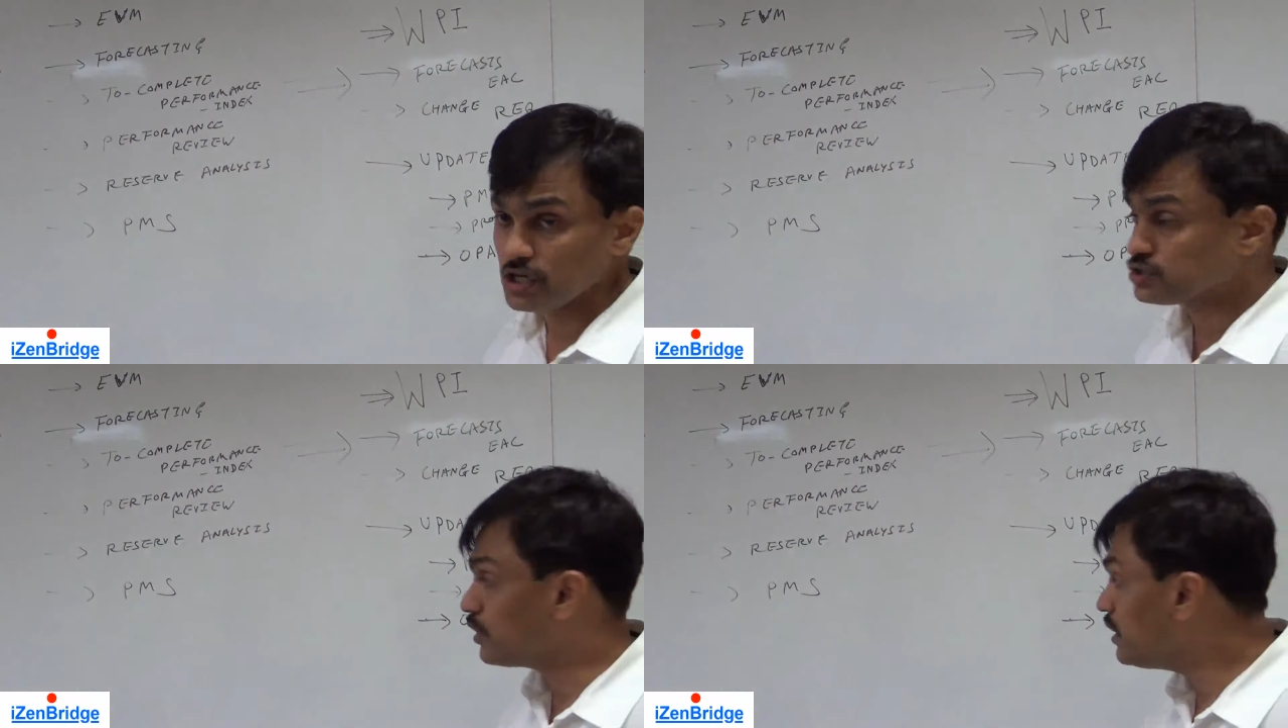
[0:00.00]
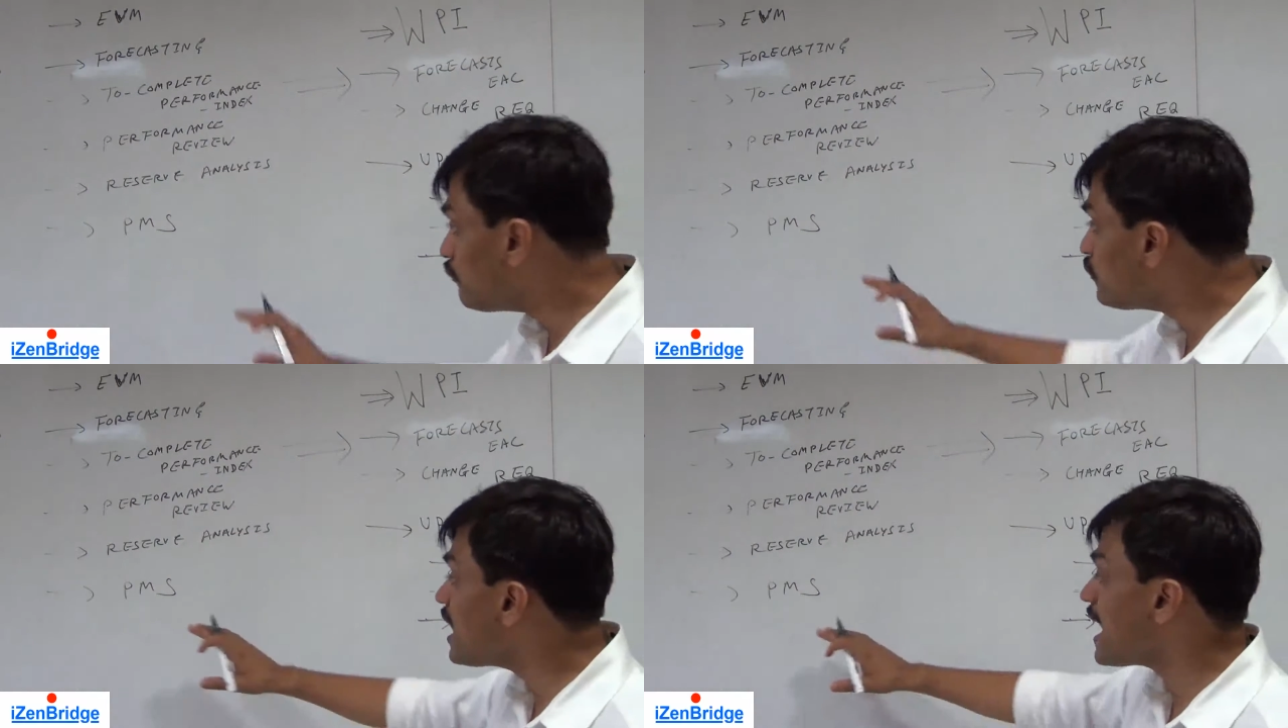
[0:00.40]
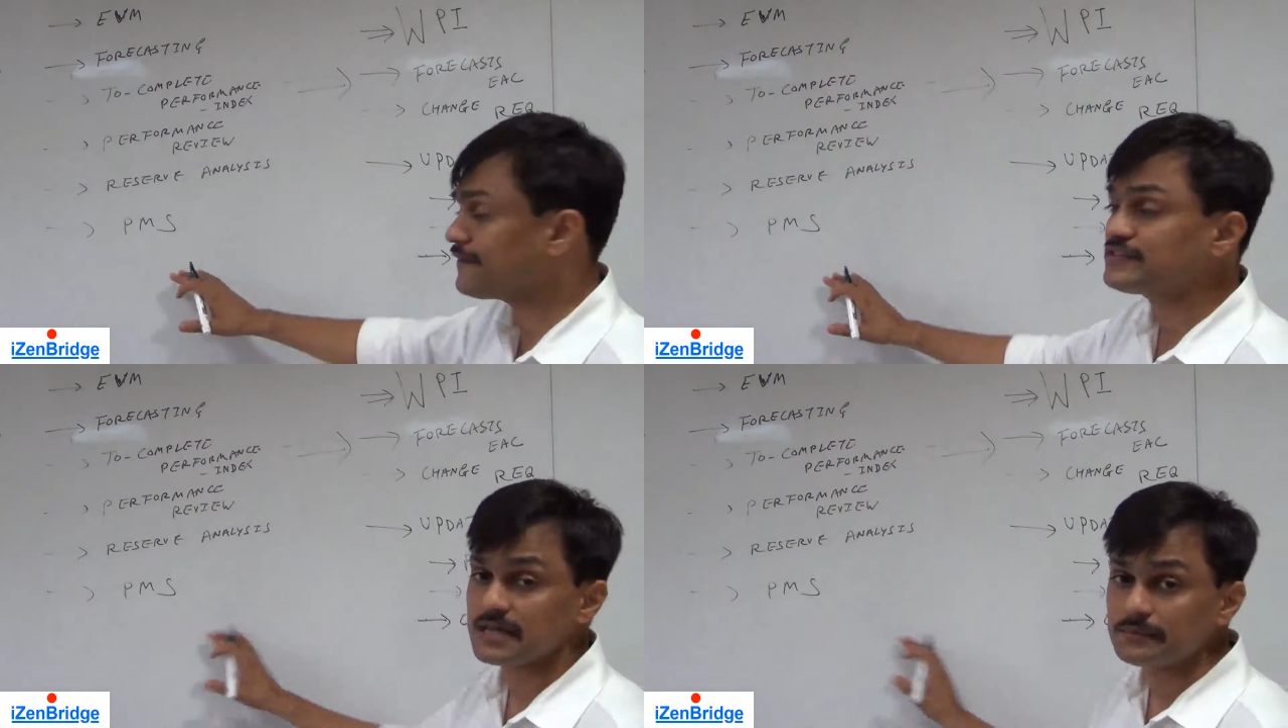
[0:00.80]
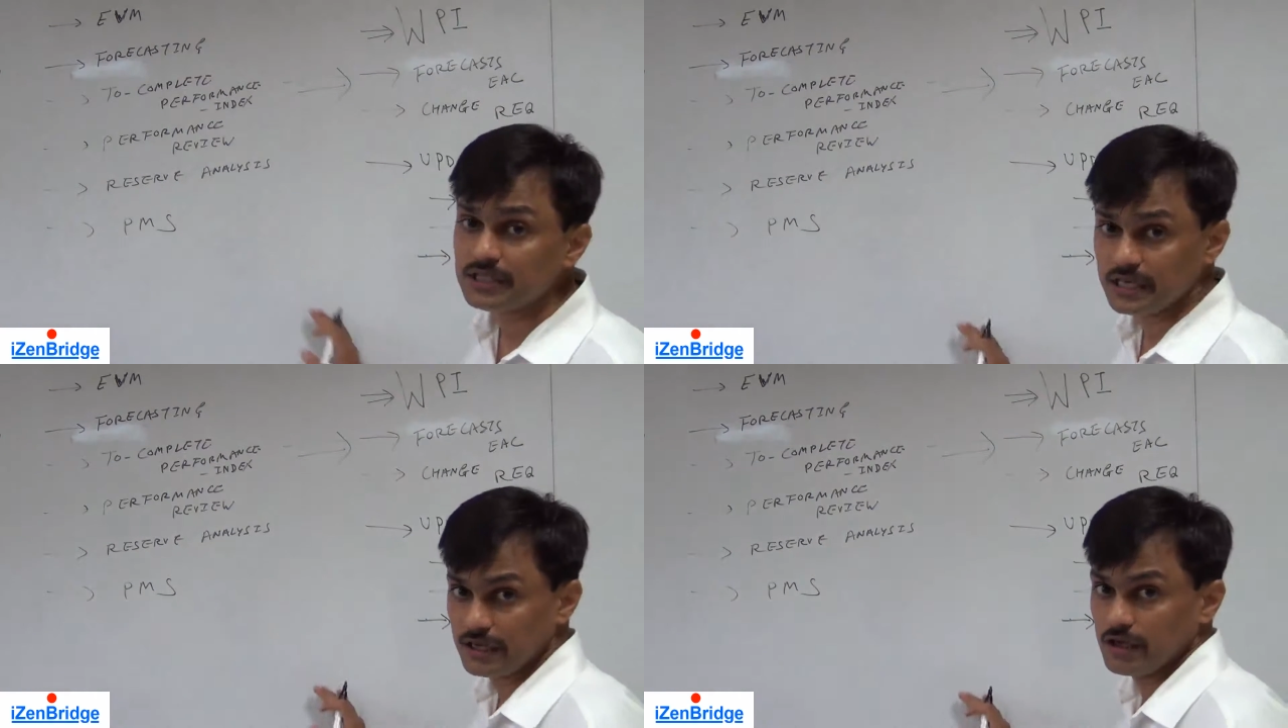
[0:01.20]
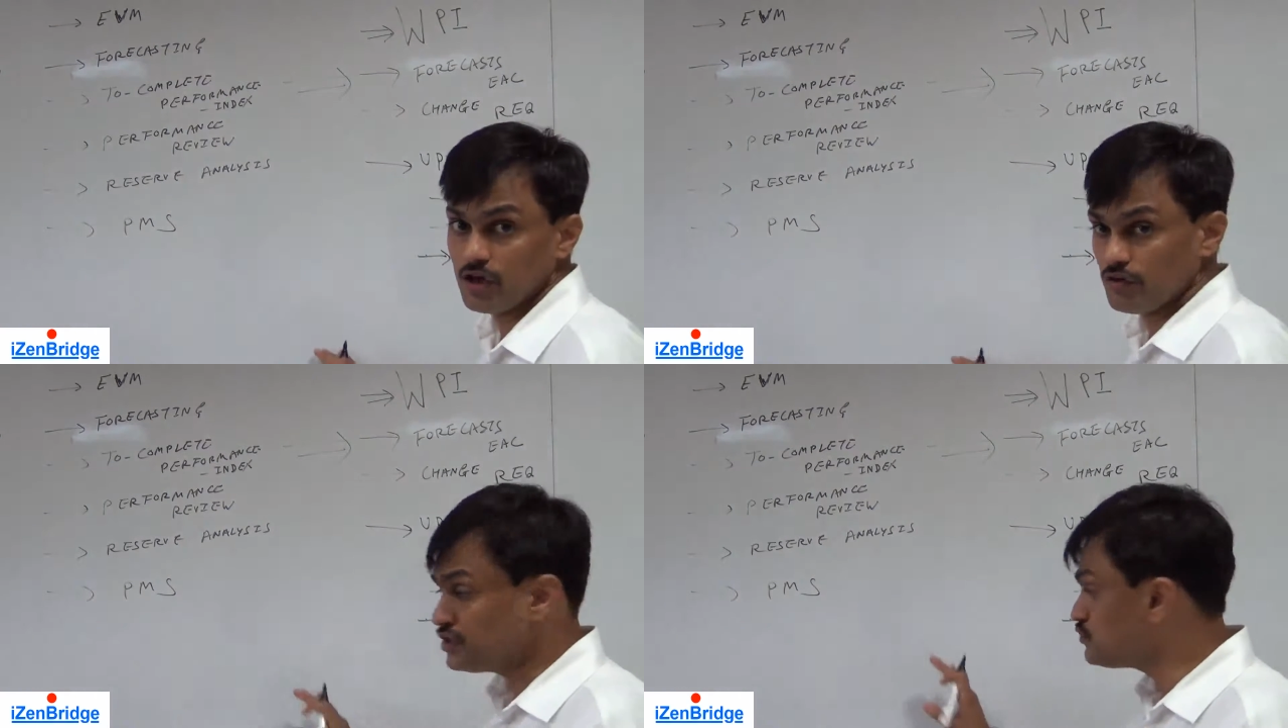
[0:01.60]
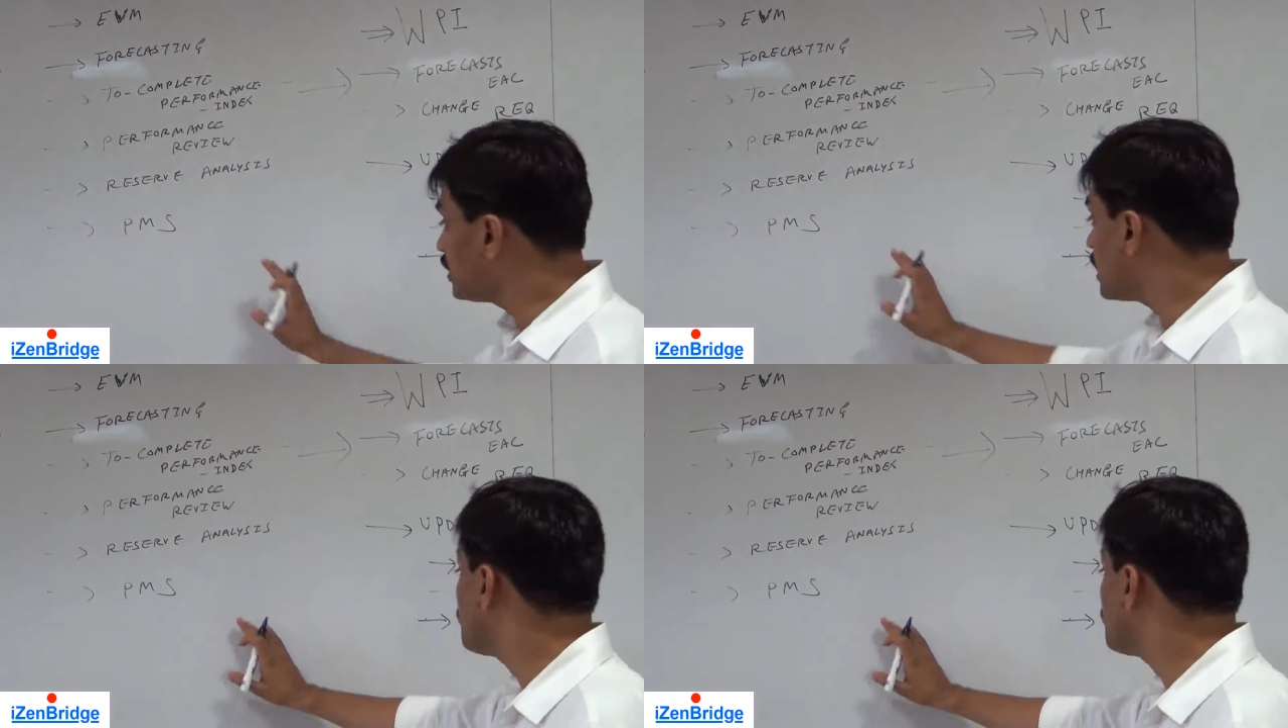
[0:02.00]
So if we have something which we can